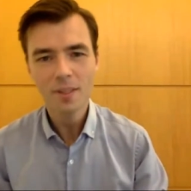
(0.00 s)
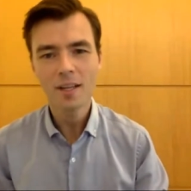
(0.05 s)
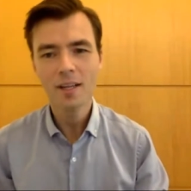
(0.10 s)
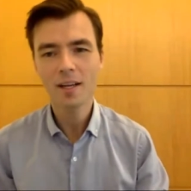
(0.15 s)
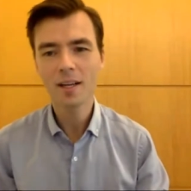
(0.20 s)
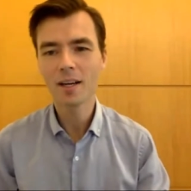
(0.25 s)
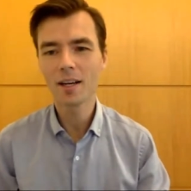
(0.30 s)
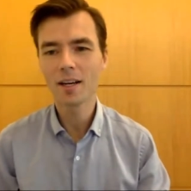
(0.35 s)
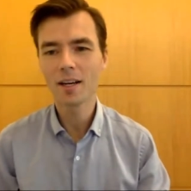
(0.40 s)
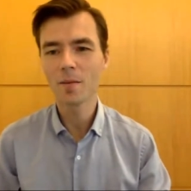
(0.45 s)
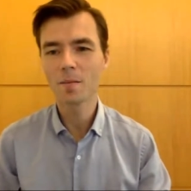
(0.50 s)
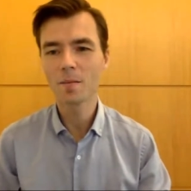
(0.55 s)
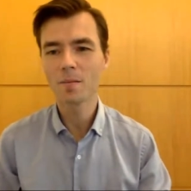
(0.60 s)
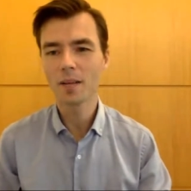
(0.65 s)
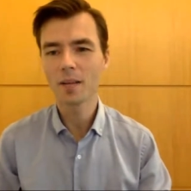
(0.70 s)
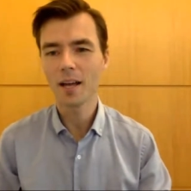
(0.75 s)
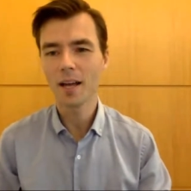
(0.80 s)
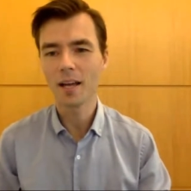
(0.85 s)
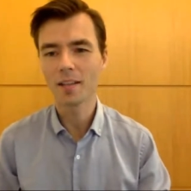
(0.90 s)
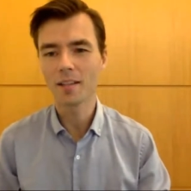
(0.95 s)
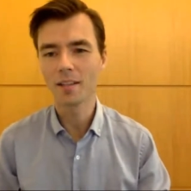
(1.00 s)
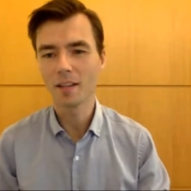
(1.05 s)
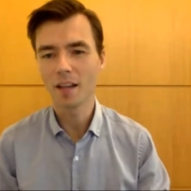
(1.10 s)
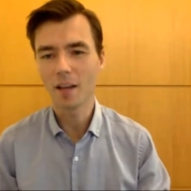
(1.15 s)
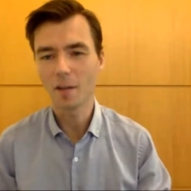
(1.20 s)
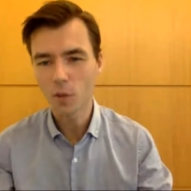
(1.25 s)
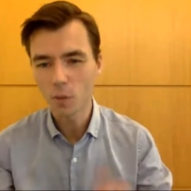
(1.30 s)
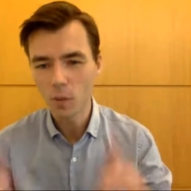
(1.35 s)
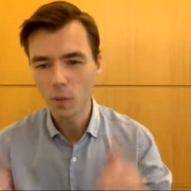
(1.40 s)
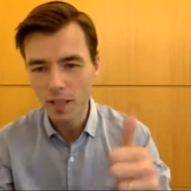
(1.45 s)
And
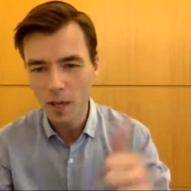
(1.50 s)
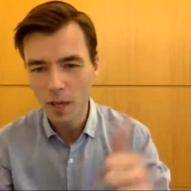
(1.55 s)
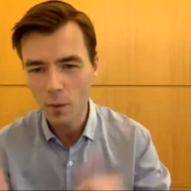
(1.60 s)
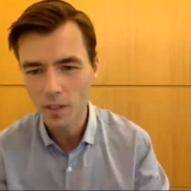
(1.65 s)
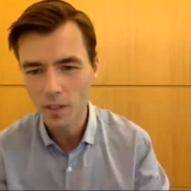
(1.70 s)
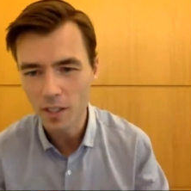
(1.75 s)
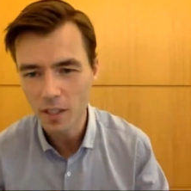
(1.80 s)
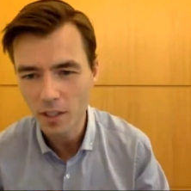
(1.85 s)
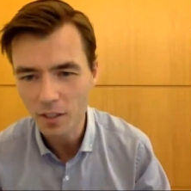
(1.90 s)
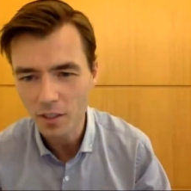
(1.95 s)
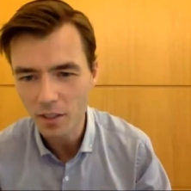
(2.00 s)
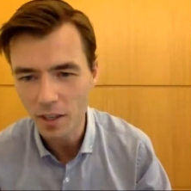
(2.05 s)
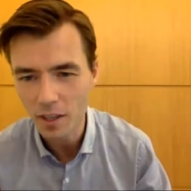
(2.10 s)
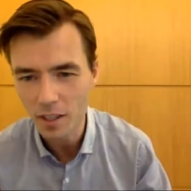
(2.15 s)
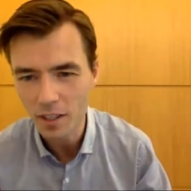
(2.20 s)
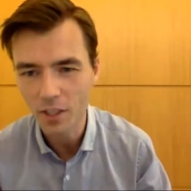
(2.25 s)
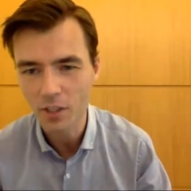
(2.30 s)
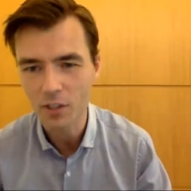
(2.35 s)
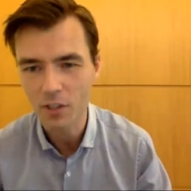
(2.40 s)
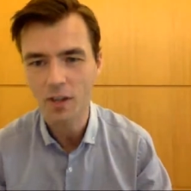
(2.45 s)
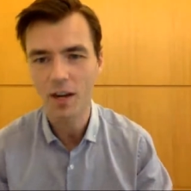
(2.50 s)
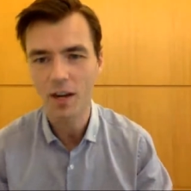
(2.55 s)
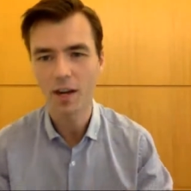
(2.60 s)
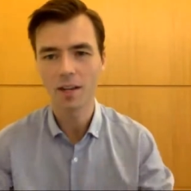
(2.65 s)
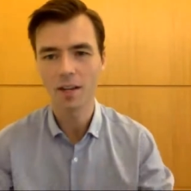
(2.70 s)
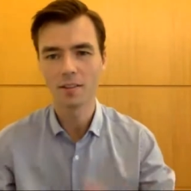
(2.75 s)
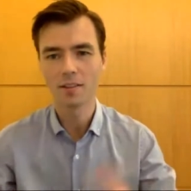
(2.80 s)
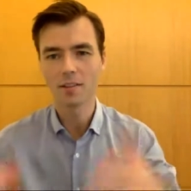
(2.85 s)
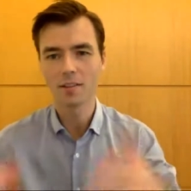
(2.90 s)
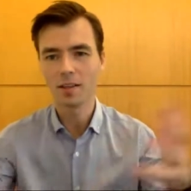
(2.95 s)
everyone that was here,
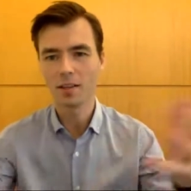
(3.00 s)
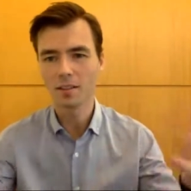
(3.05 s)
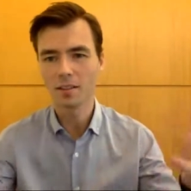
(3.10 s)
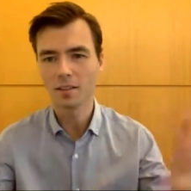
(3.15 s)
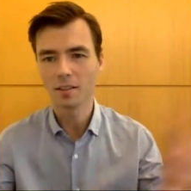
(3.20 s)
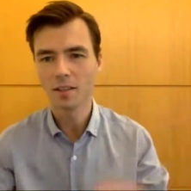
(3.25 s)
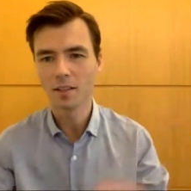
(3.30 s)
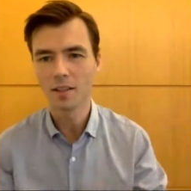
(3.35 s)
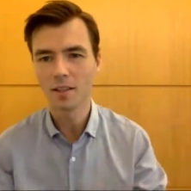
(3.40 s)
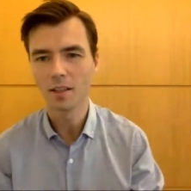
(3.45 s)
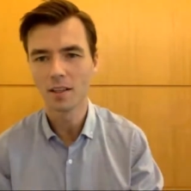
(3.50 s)
Akira and